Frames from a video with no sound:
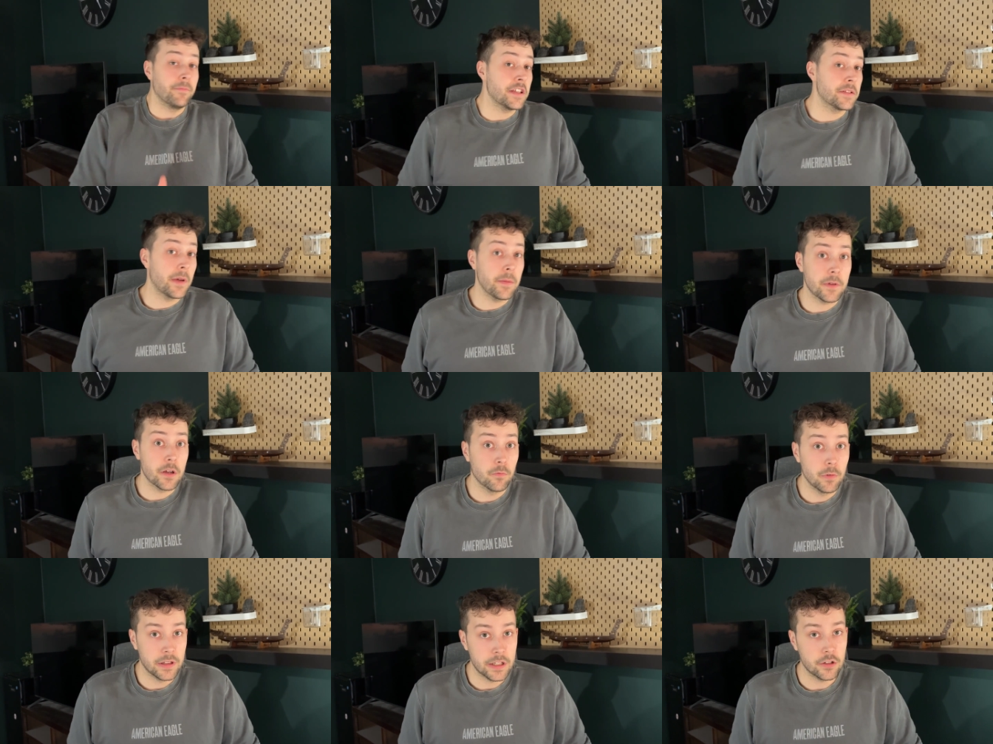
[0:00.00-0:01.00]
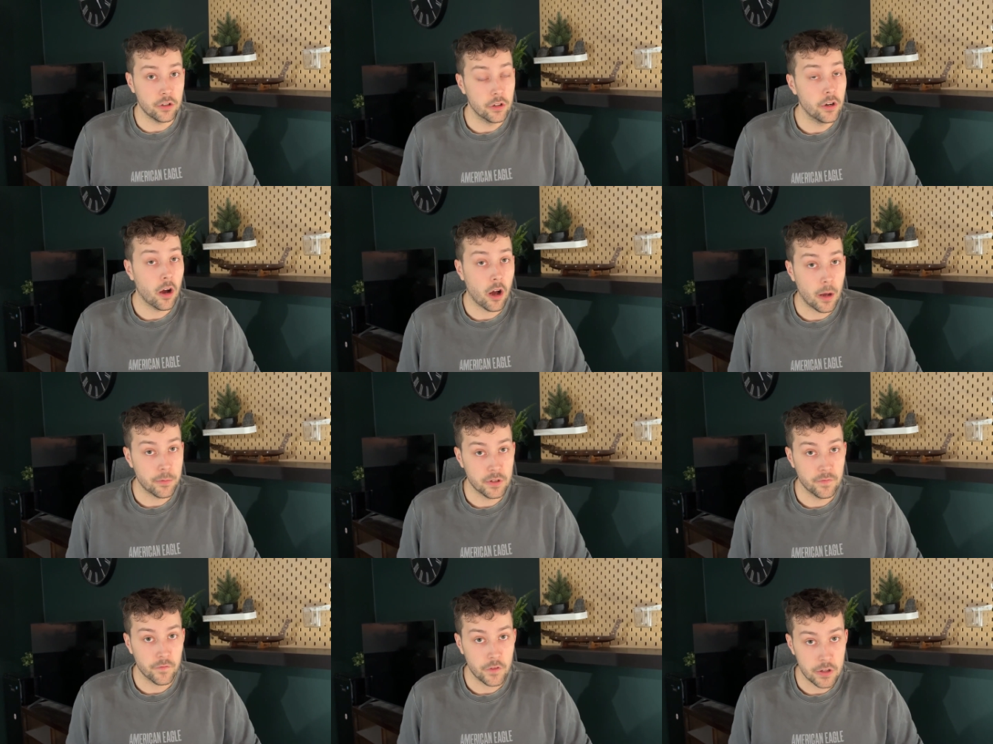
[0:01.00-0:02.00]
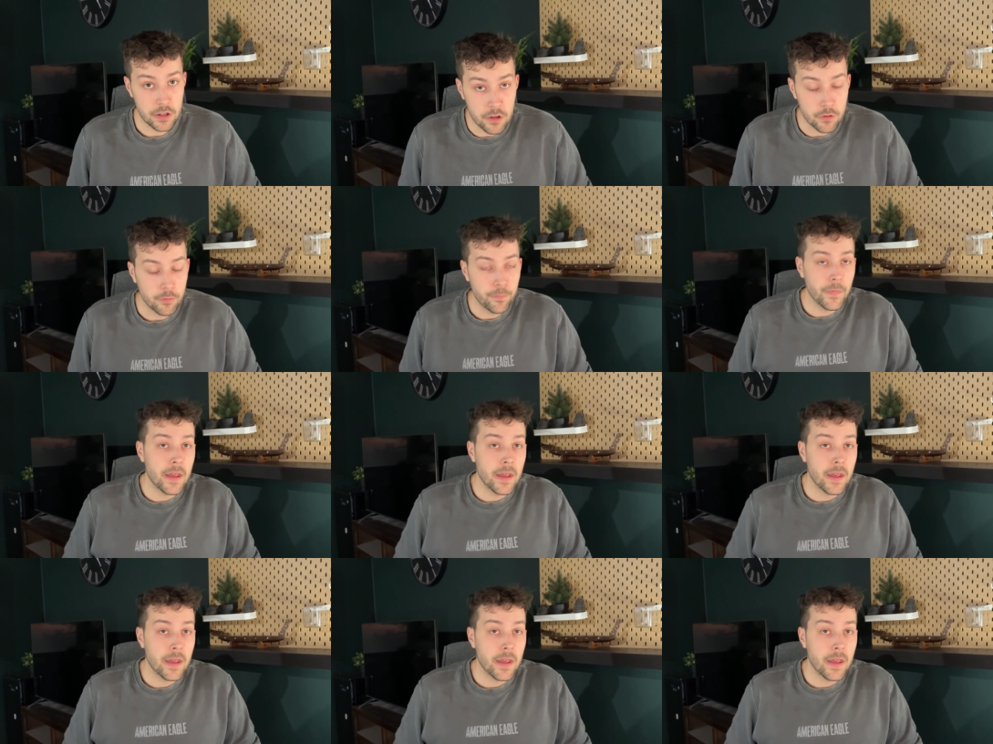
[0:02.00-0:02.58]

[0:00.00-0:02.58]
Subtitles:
this might be a really good option for you.